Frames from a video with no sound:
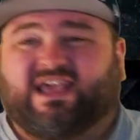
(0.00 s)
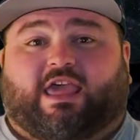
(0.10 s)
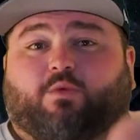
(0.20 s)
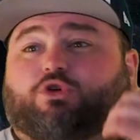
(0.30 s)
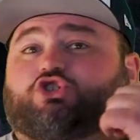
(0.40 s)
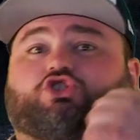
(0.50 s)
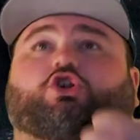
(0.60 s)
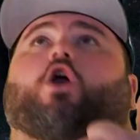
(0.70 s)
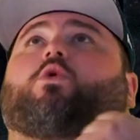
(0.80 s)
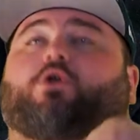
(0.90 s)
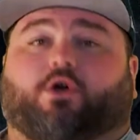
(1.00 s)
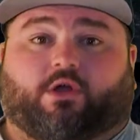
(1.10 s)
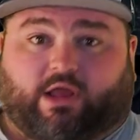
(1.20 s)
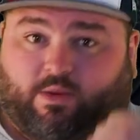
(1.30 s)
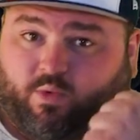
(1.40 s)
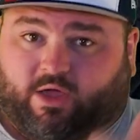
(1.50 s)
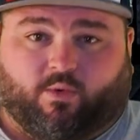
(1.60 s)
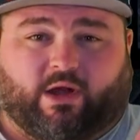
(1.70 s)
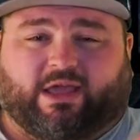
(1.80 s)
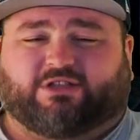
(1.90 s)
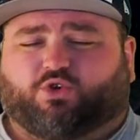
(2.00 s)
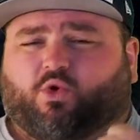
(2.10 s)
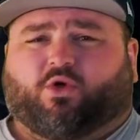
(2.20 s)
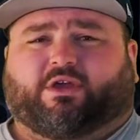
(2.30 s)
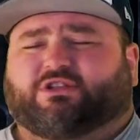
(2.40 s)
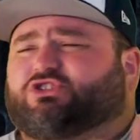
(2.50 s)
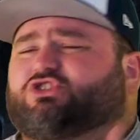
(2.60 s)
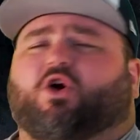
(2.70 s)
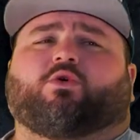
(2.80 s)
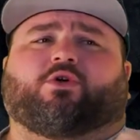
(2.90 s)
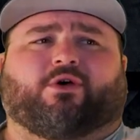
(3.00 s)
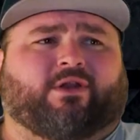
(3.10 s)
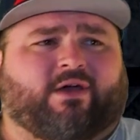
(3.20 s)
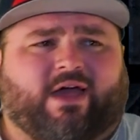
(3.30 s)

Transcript: He was so good in week one against Oregon, so good.